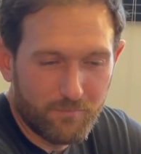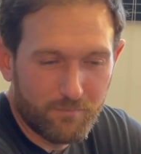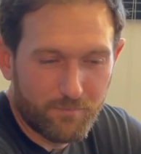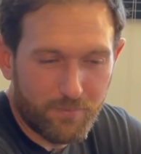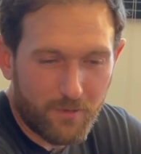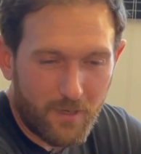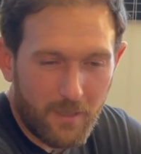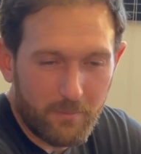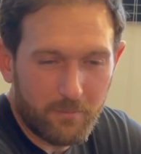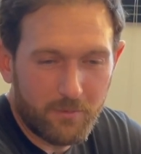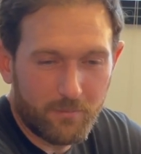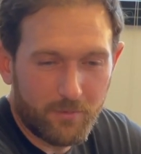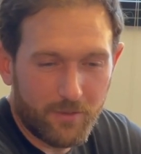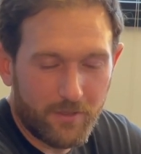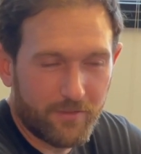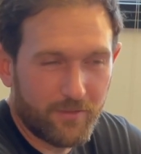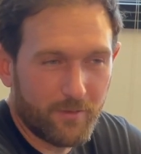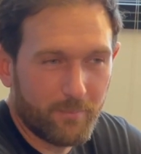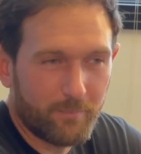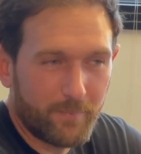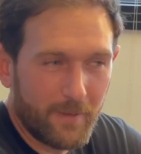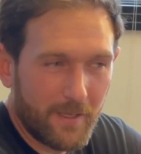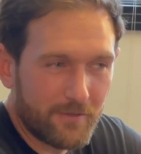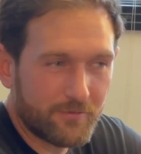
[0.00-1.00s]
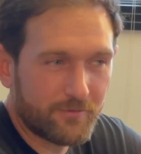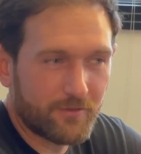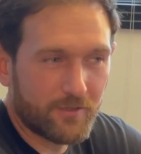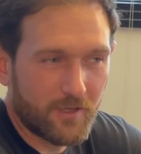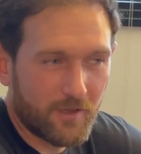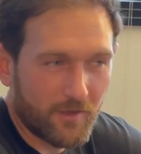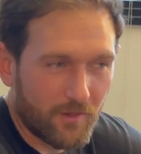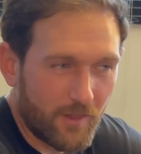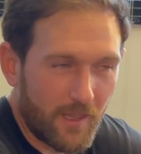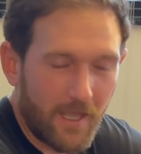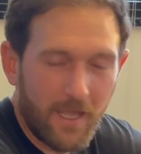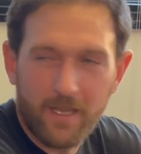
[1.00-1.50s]
probably the best
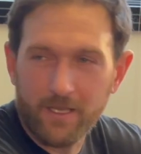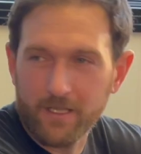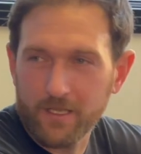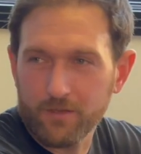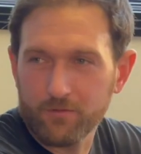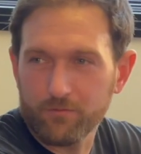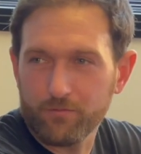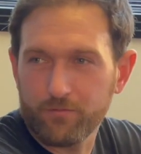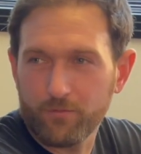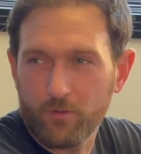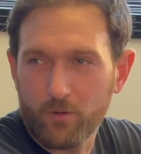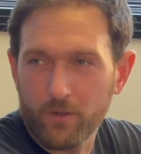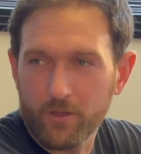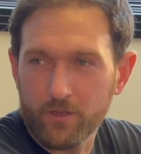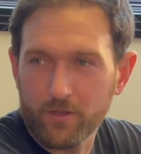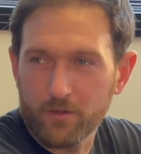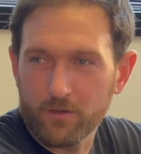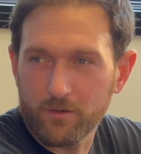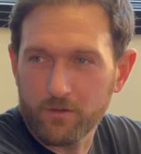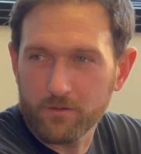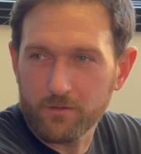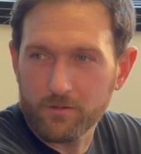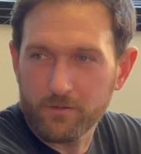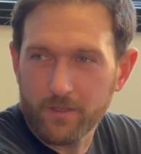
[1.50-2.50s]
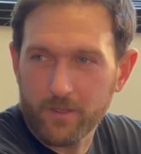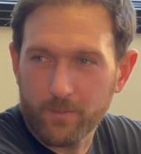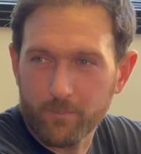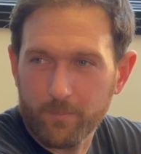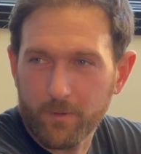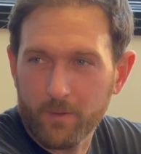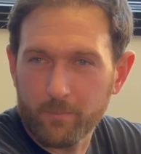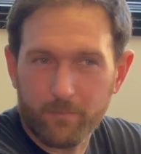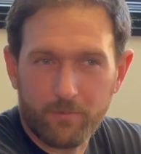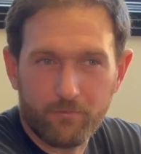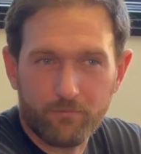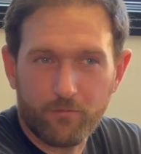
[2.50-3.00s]
gliding foil and
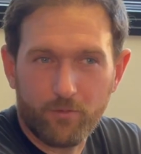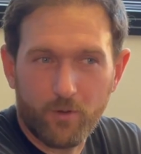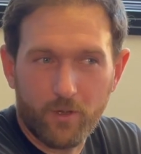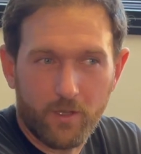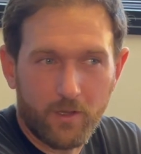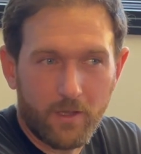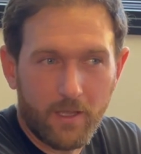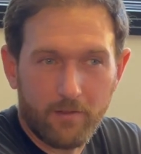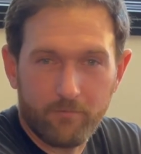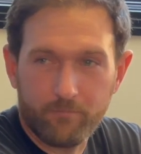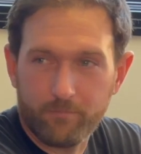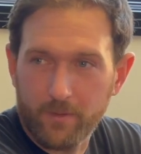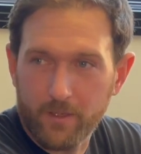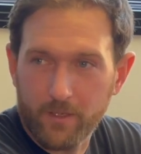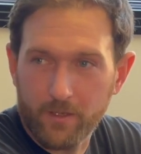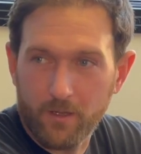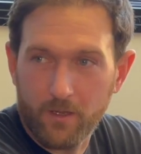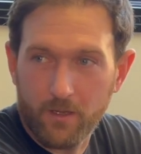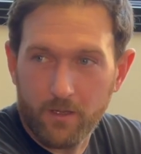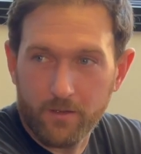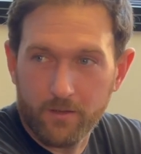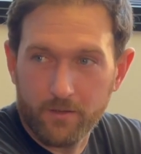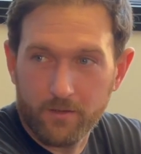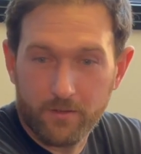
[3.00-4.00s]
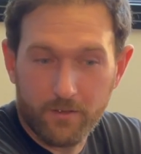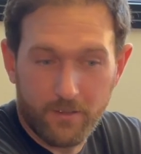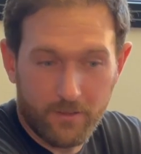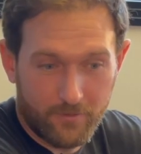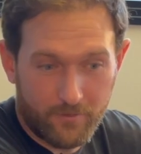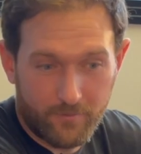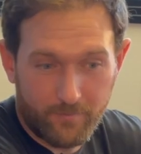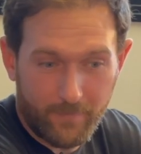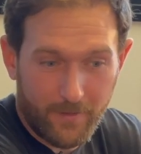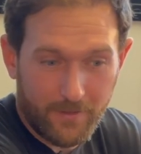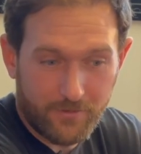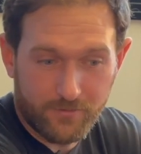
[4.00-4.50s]
pumping foil I've been on,
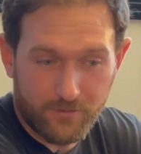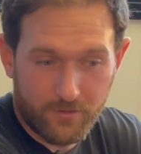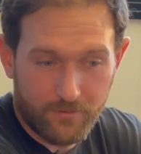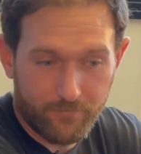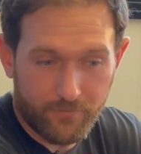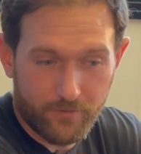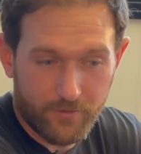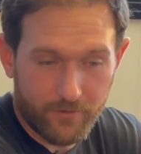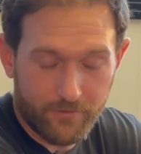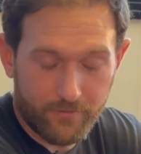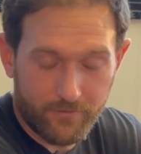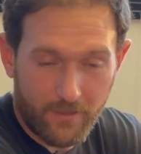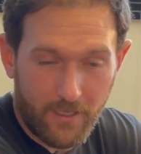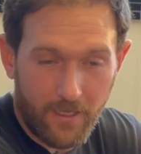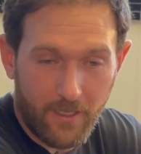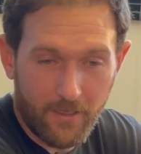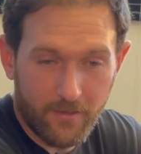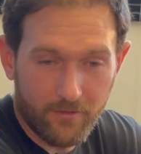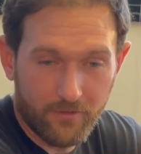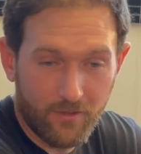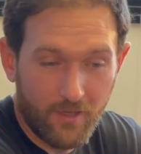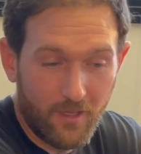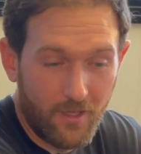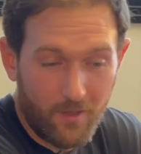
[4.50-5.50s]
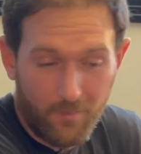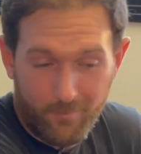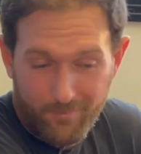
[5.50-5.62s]
especially for the size.